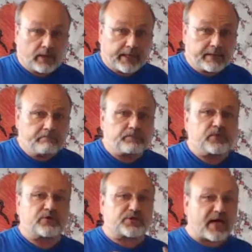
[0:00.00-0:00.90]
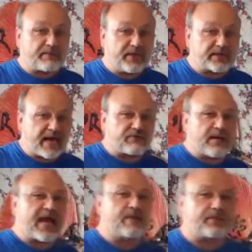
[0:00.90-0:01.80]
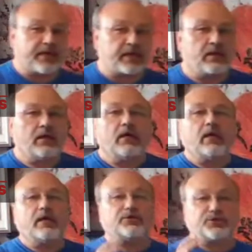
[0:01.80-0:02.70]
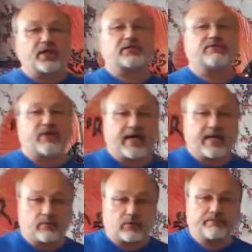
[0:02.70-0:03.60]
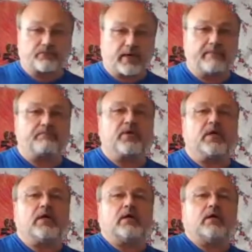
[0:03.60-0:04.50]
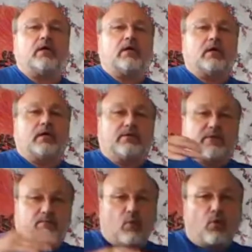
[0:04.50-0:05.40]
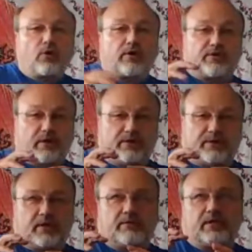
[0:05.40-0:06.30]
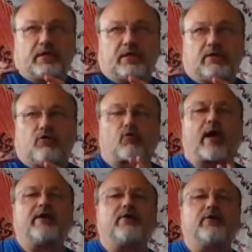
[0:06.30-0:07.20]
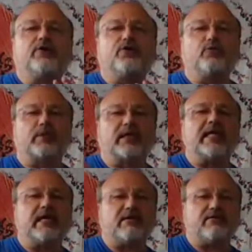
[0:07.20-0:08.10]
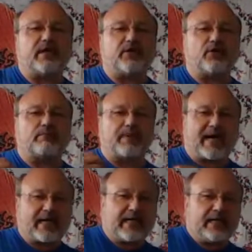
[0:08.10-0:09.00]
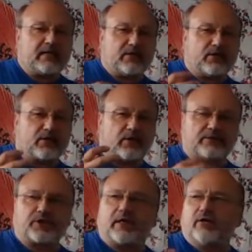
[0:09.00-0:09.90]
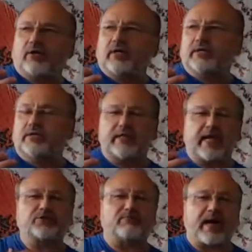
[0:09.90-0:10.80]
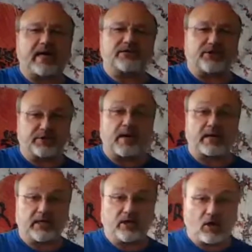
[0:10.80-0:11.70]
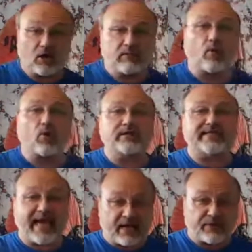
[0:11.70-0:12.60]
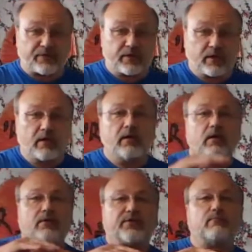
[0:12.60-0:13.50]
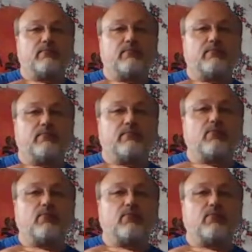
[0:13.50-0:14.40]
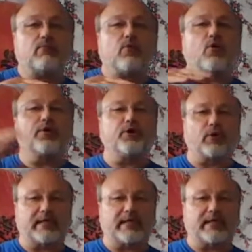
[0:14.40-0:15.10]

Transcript: Okay? To stop the attack from happening is justifiable, right? The more the greater you believe that your body you're in danger of serious bodily harm or death, the more you're allowed to do,